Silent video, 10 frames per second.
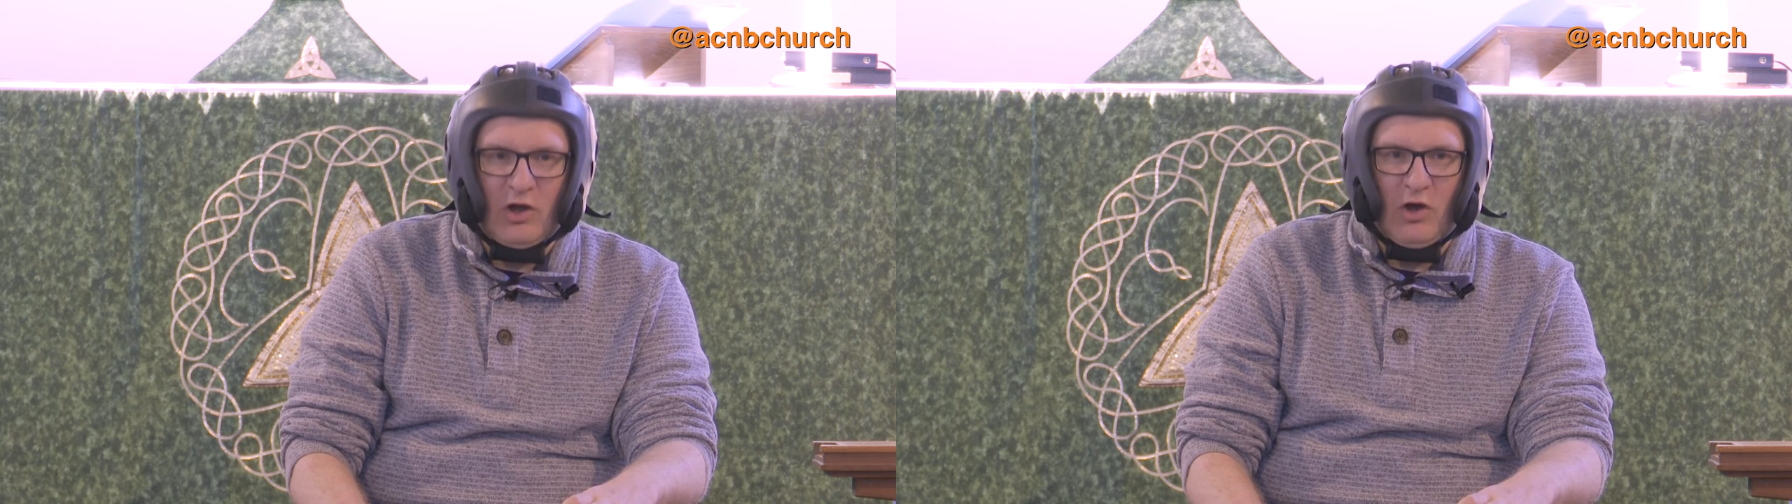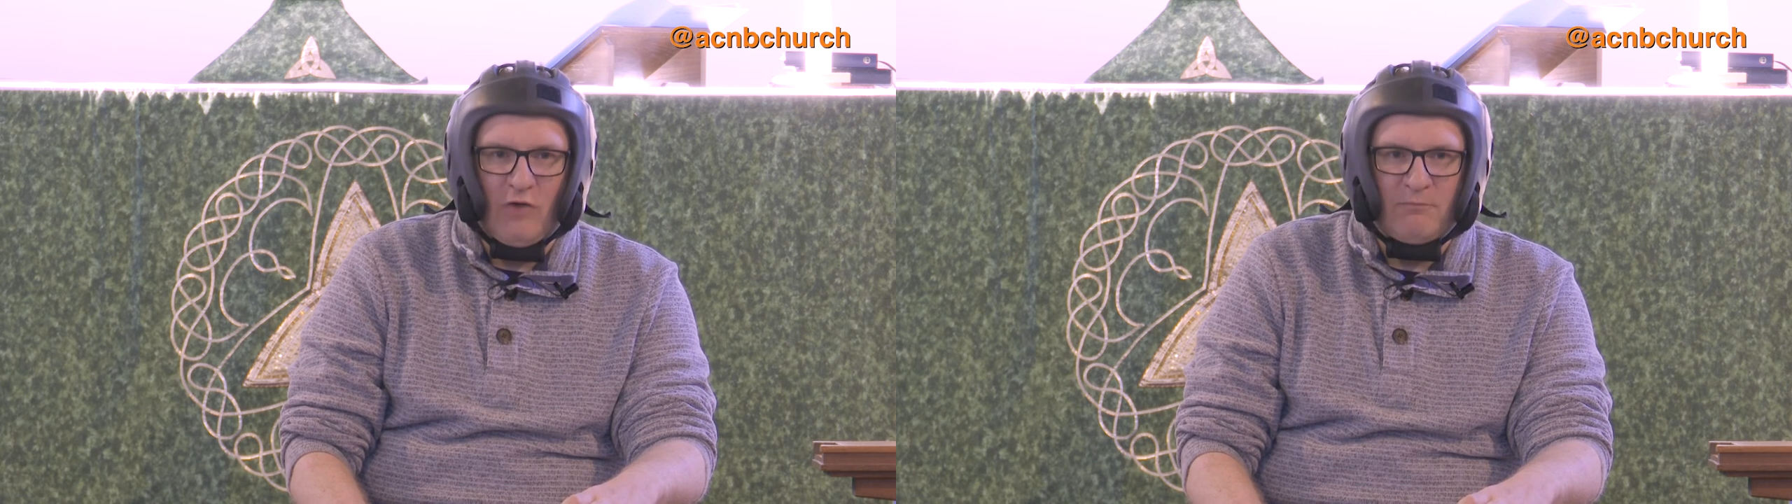
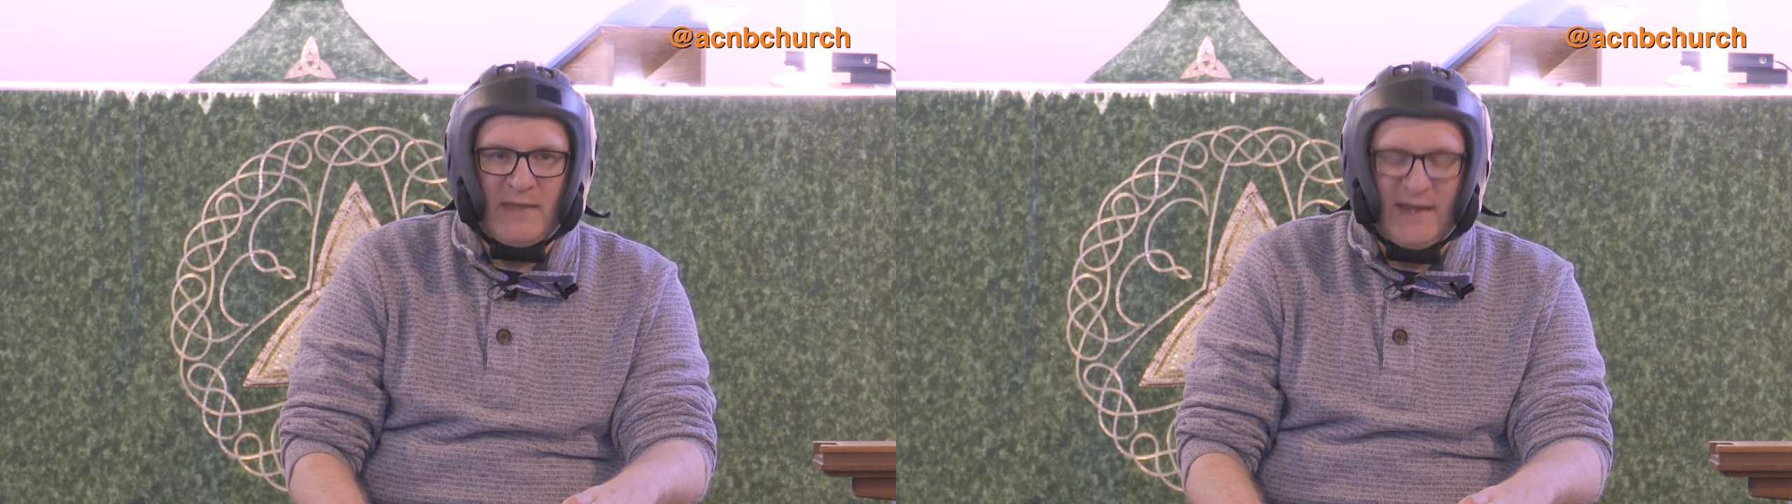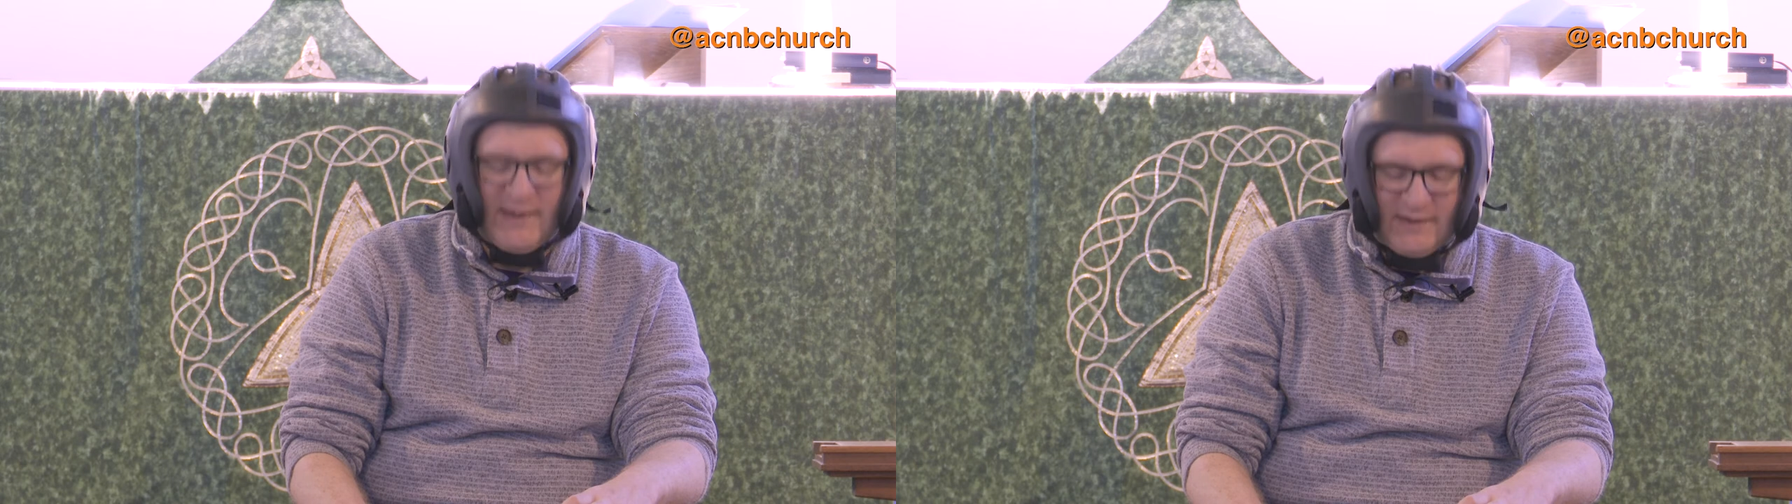of
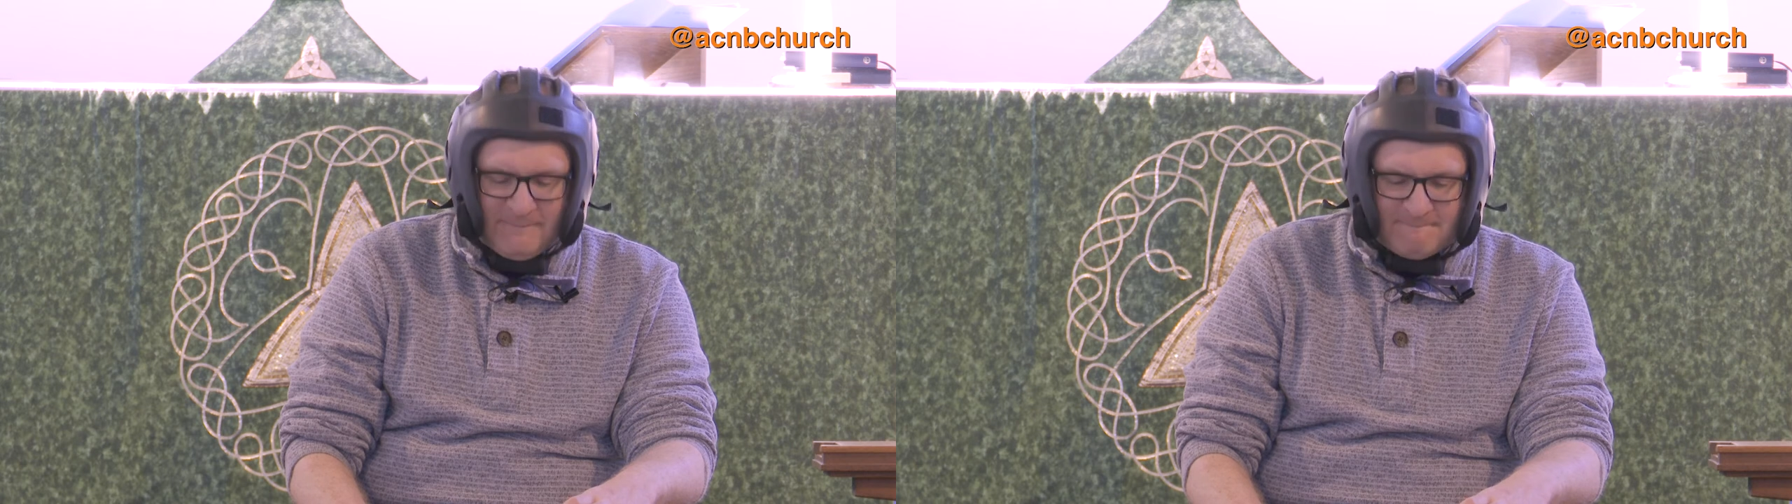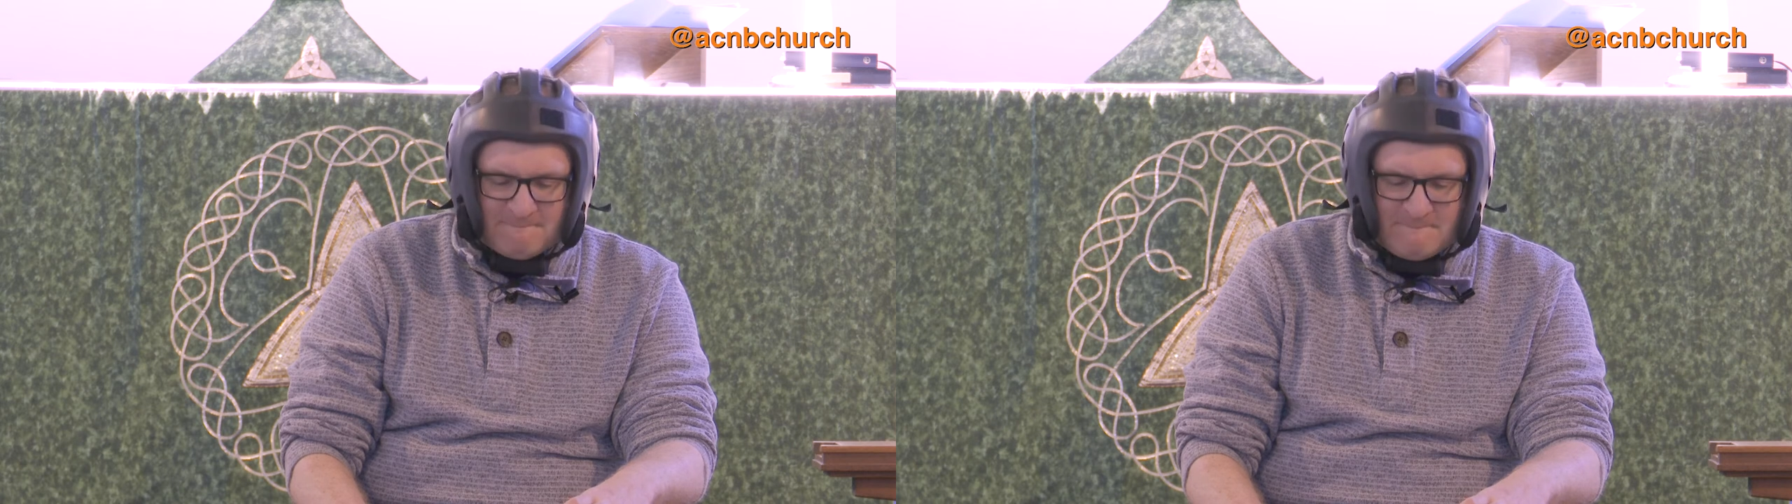me
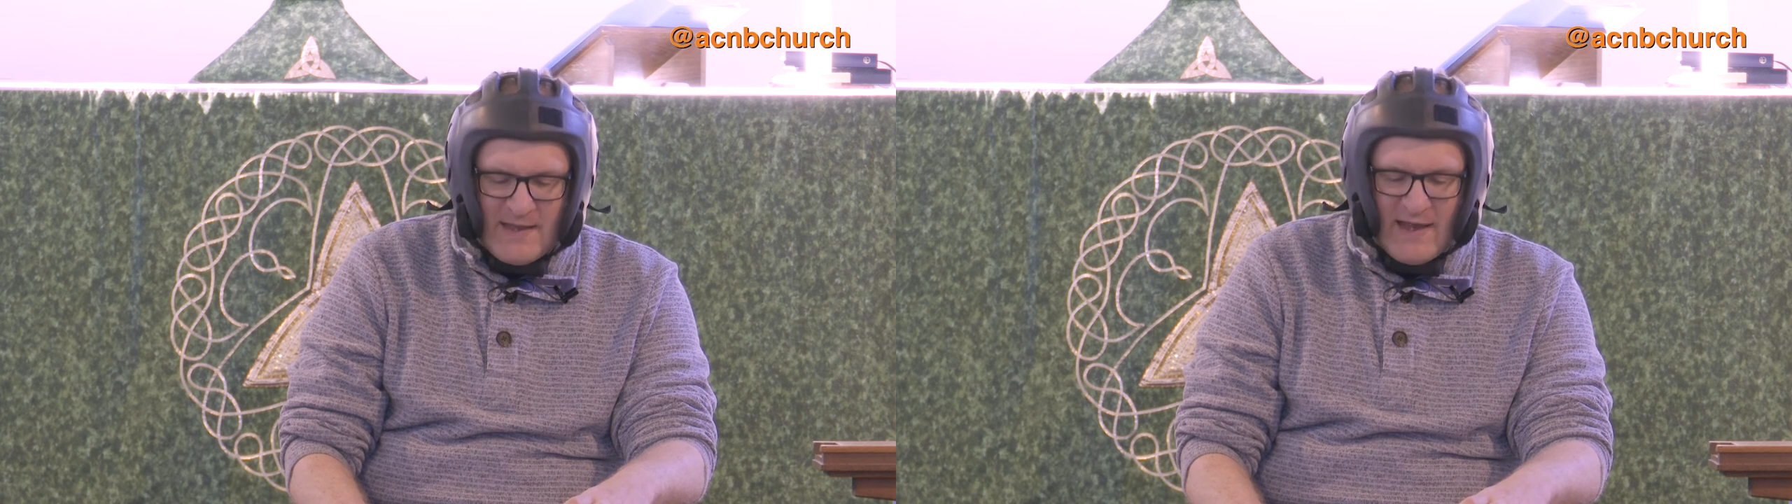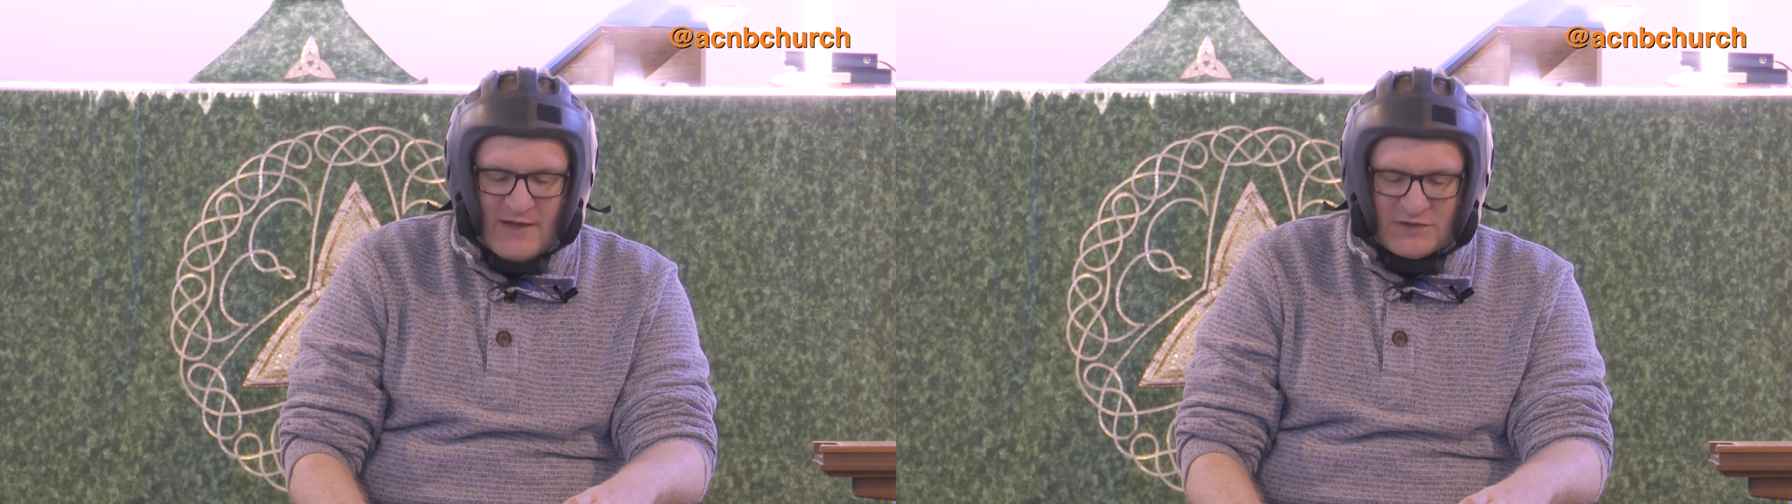
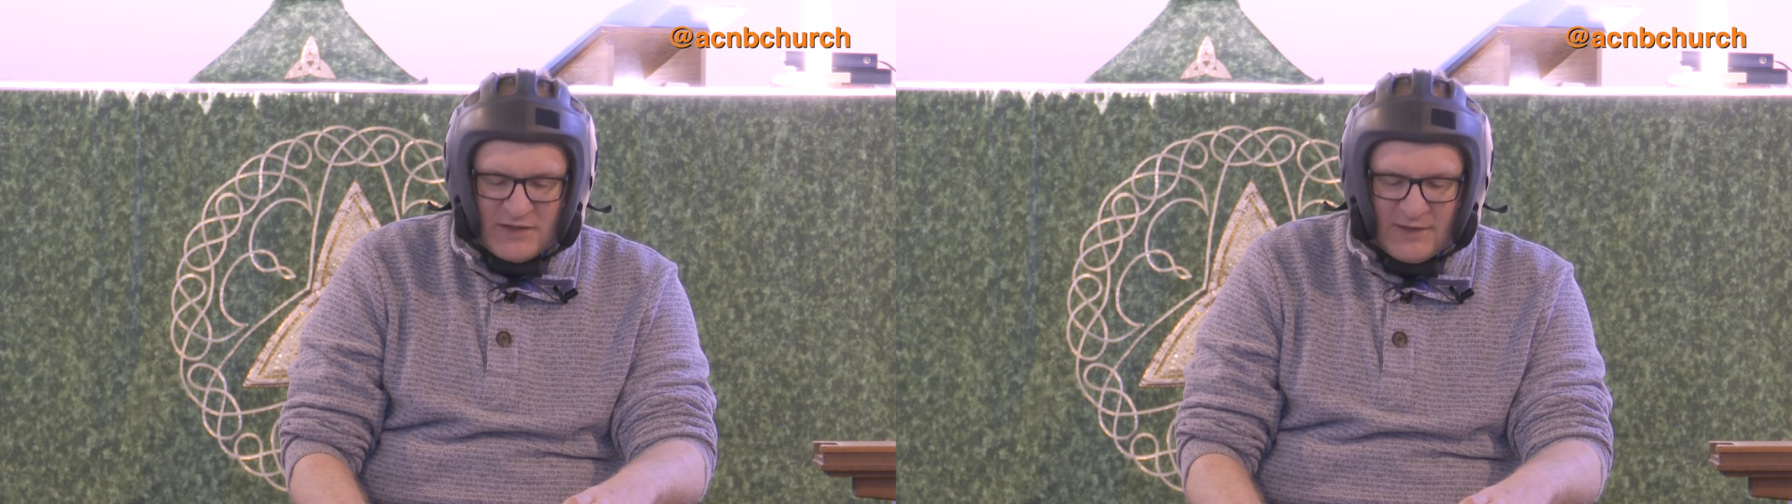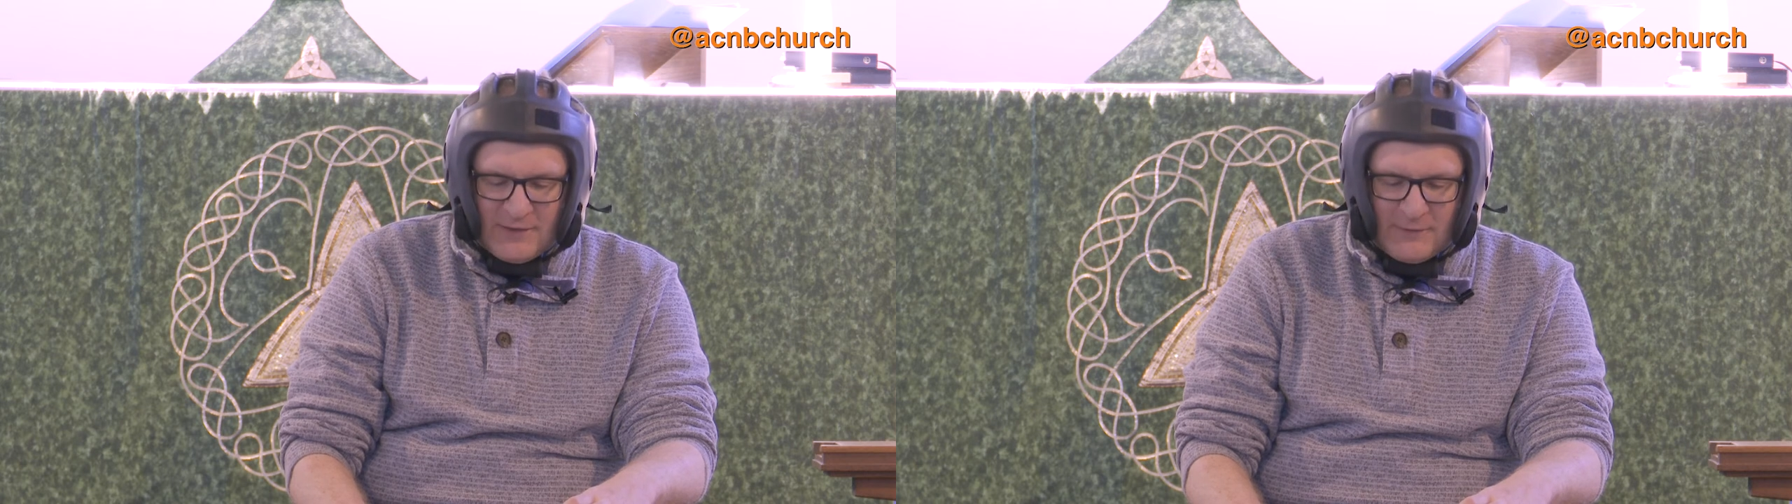and
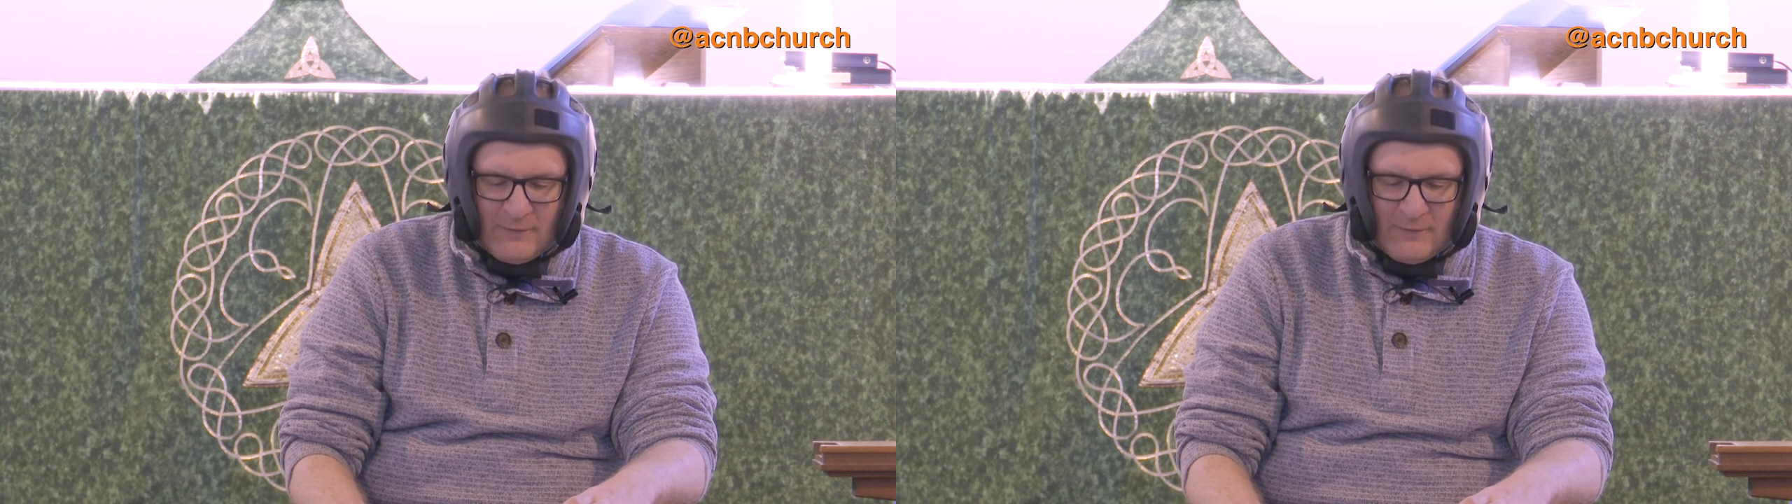you,